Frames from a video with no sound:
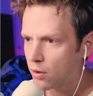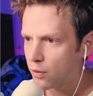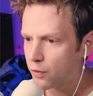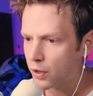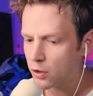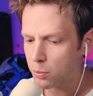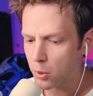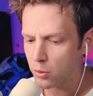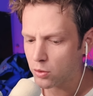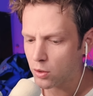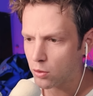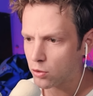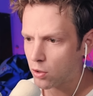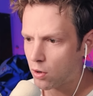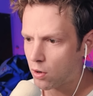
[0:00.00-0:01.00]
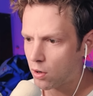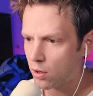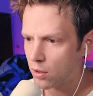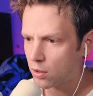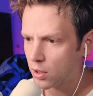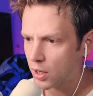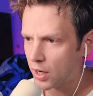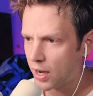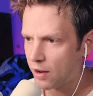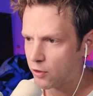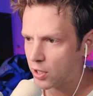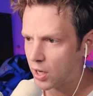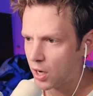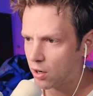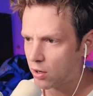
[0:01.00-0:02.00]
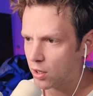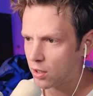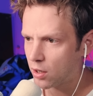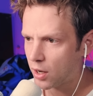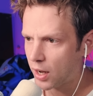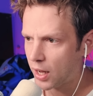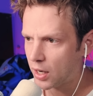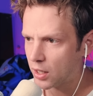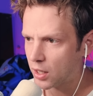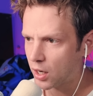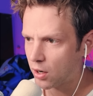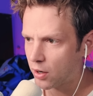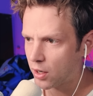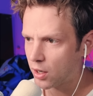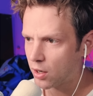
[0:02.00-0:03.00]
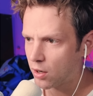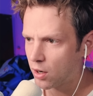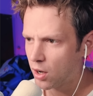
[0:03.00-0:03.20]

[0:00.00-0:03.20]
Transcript: Fence post goes hard. Can I have a carrot? I had a carrot here.